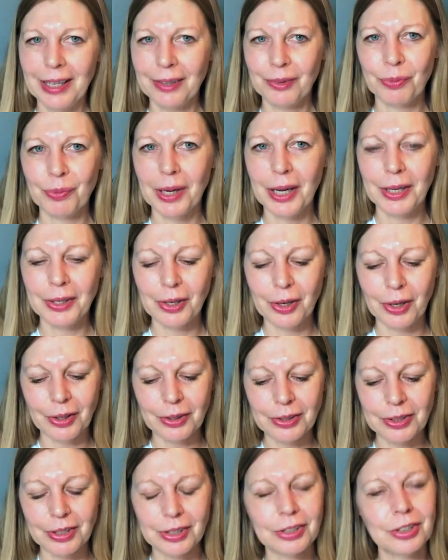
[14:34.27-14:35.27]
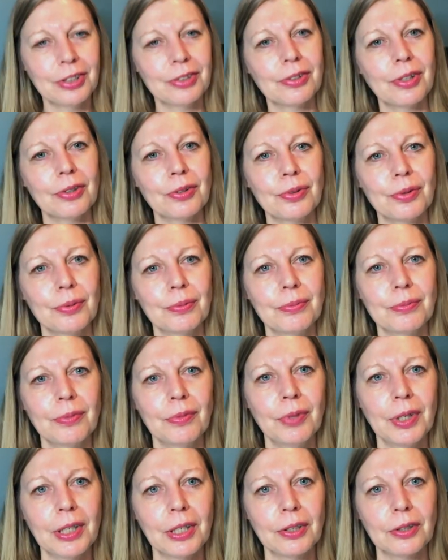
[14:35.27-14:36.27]
as we're not, she's got some
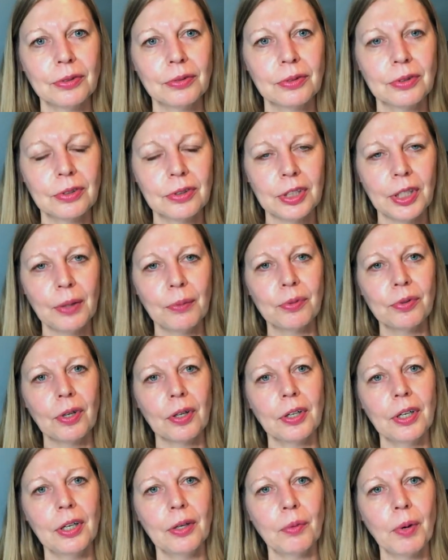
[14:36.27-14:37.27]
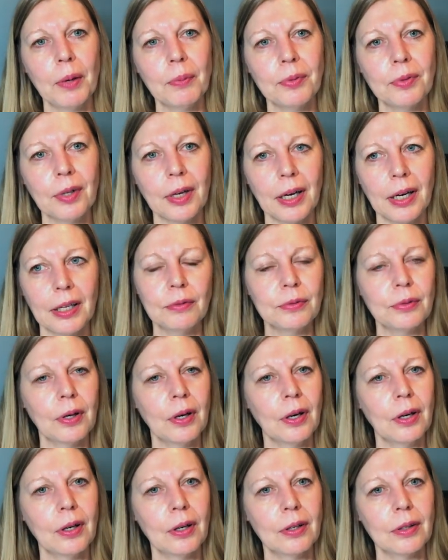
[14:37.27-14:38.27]
really good tips on her website
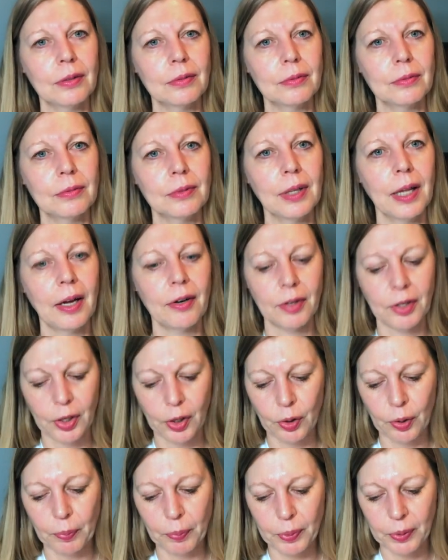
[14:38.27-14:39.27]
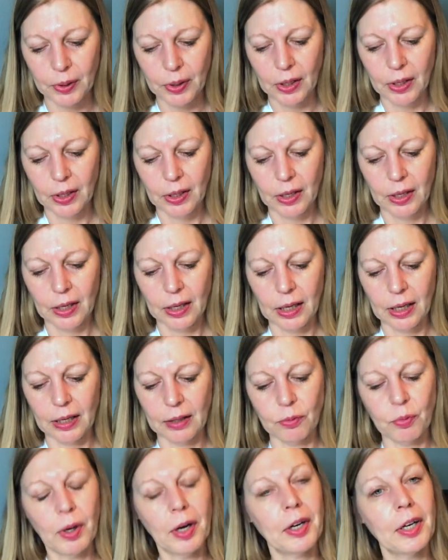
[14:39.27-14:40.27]
for layering it up
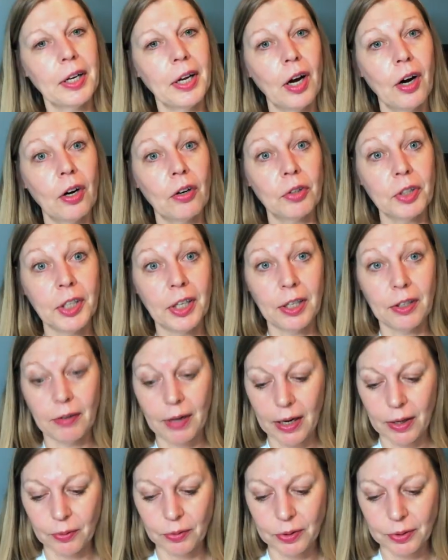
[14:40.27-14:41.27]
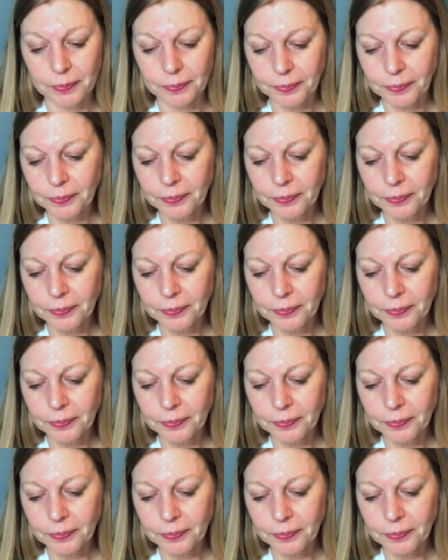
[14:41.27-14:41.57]
and wearing it all year round.